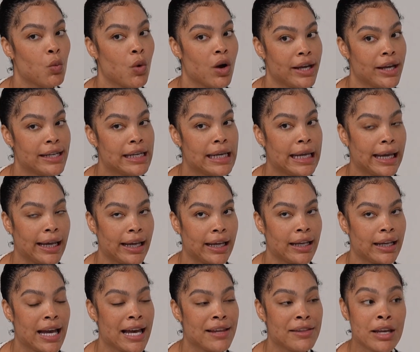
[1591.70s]
one
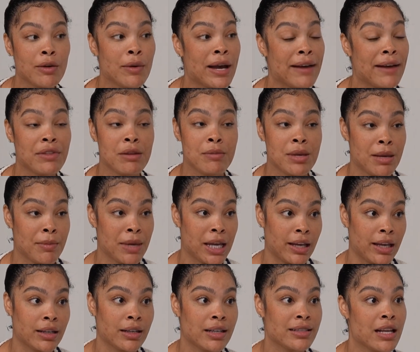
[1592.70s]
day, it would have to be a
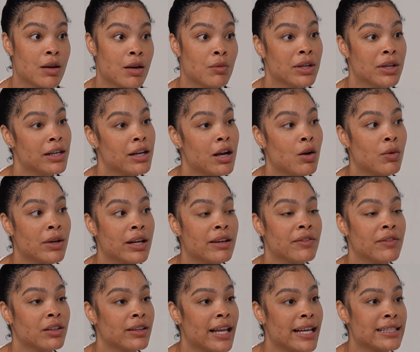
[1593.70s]
man because I want to know what it
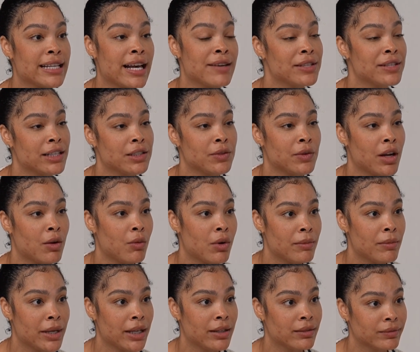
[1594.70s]
feels like to have sex with a woman.